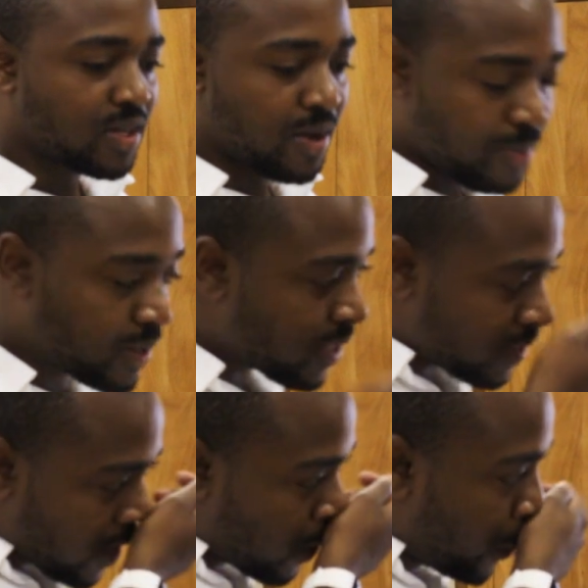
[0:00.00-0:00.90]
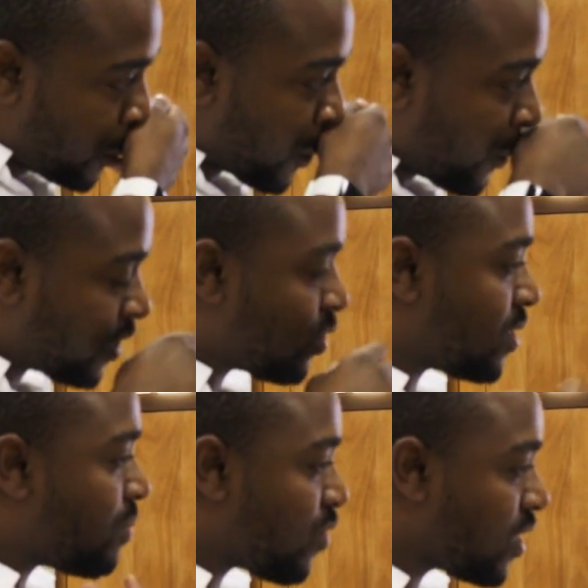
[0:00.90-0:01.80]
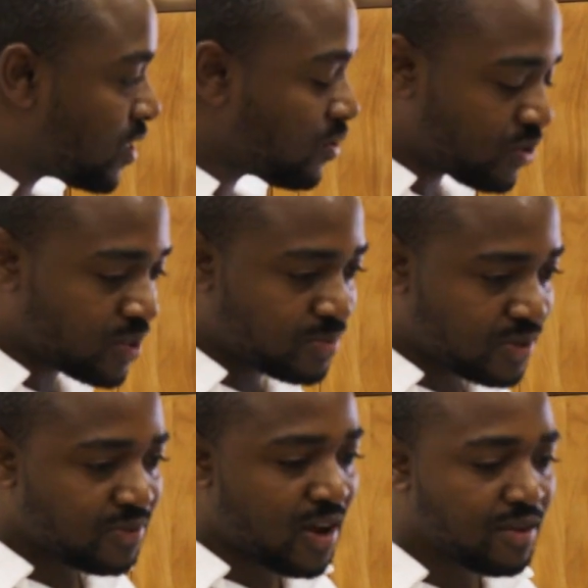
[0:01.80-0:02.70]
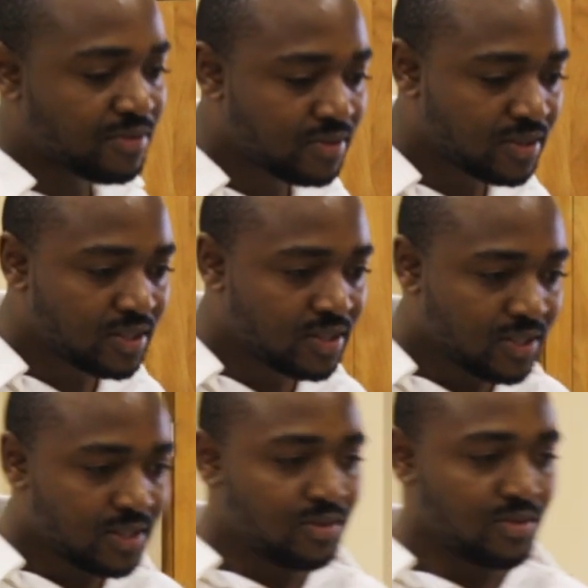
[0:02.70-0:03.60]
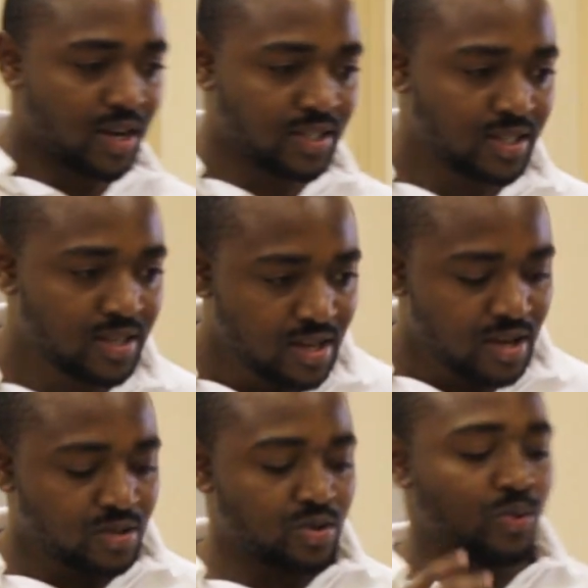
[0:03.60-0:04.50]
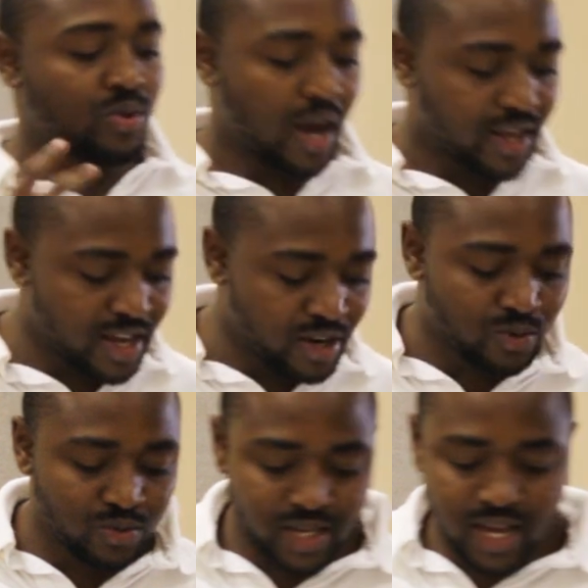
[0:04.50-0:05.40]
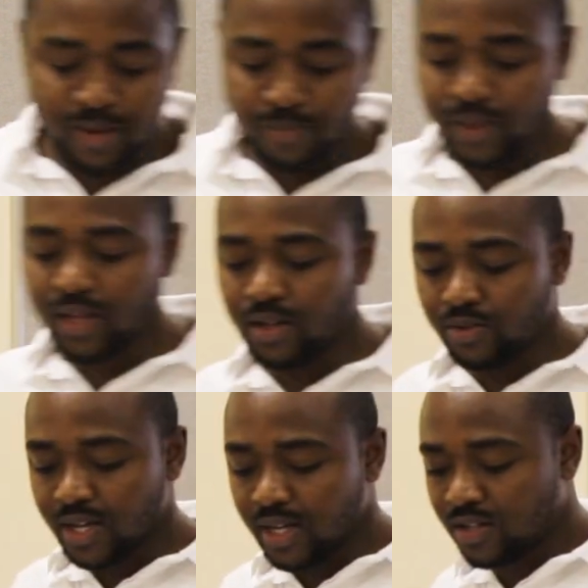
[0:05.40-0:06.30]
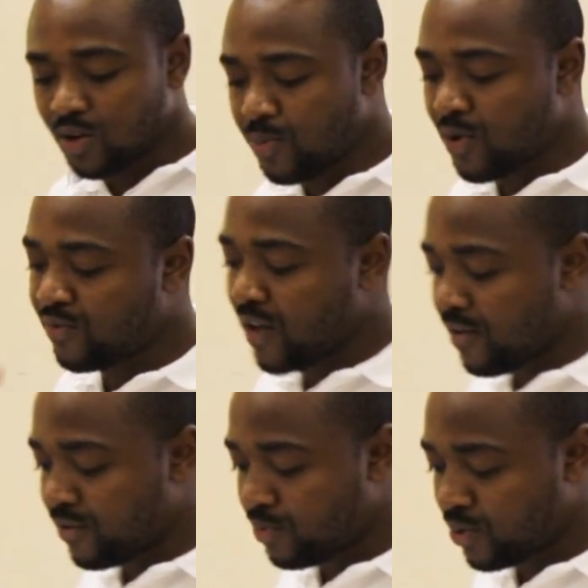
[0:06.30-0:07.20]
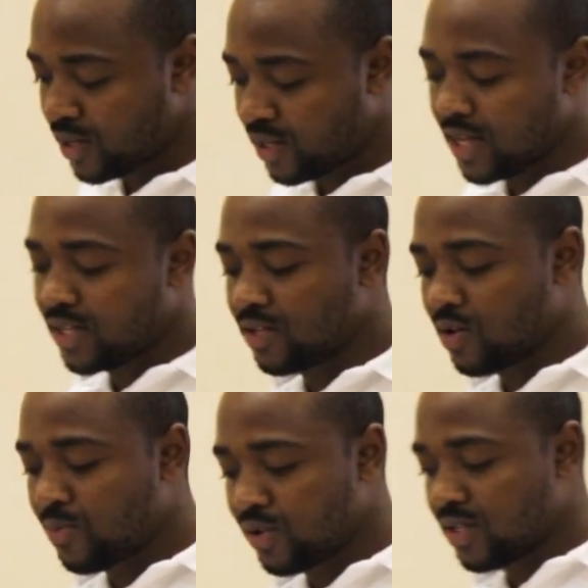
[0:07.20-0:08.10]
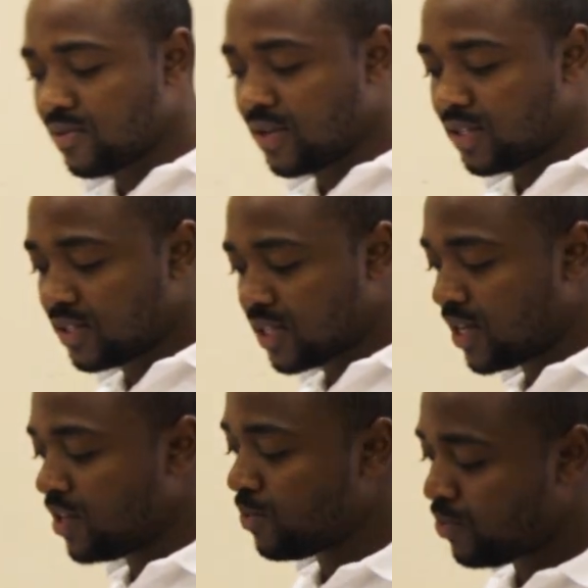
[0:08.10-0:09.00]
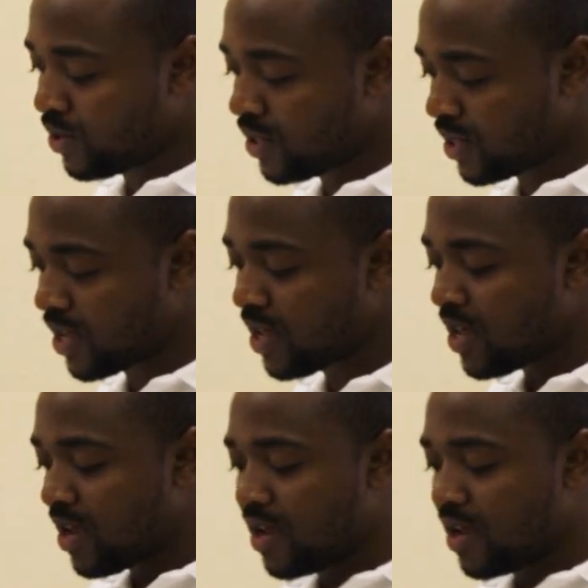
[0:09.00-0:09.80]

Okay, but that's how you do it, because I'm rushing to chapter 5. Right? So again, you take B, take 0.5, you put it there, 0.73, you put it there.